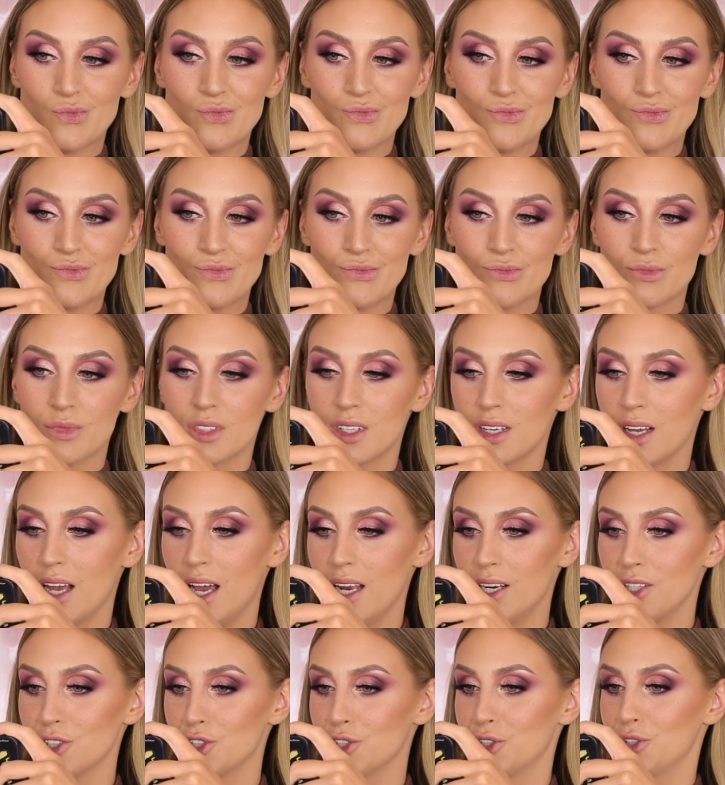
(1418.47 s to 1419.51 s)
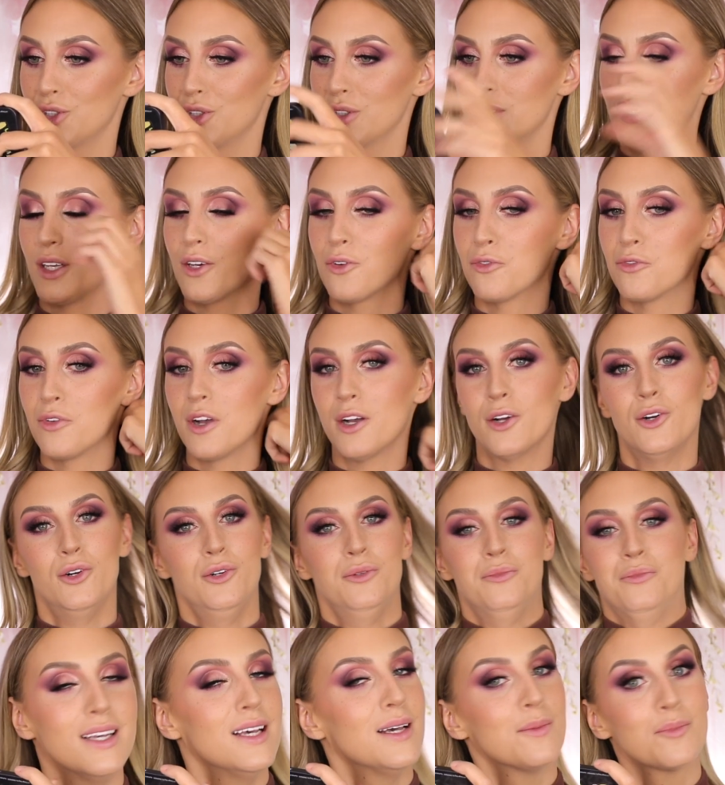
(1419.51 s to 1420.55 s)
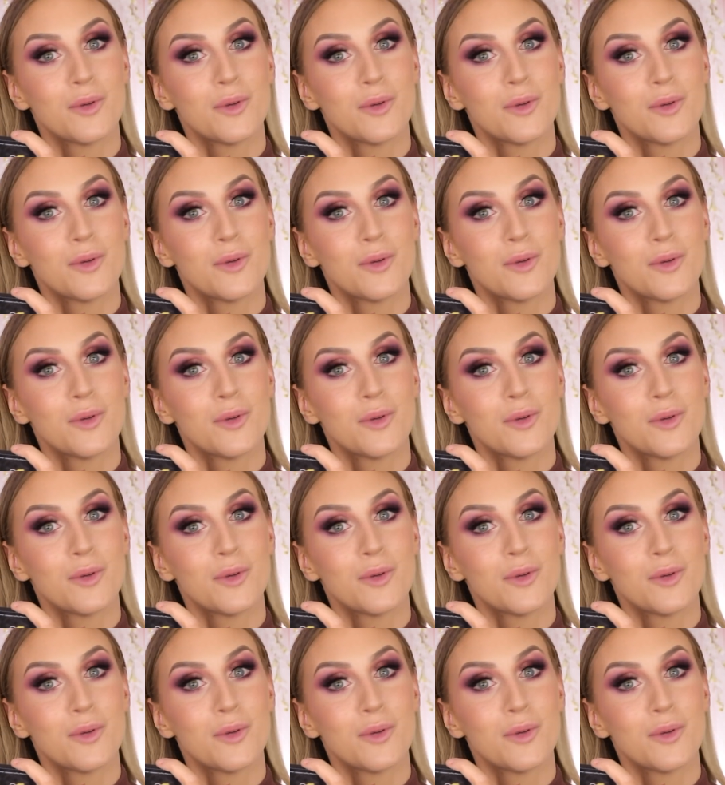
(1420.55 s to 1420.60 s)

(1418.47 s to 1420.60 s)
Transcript: Hmm, kind of just looks like a freckle.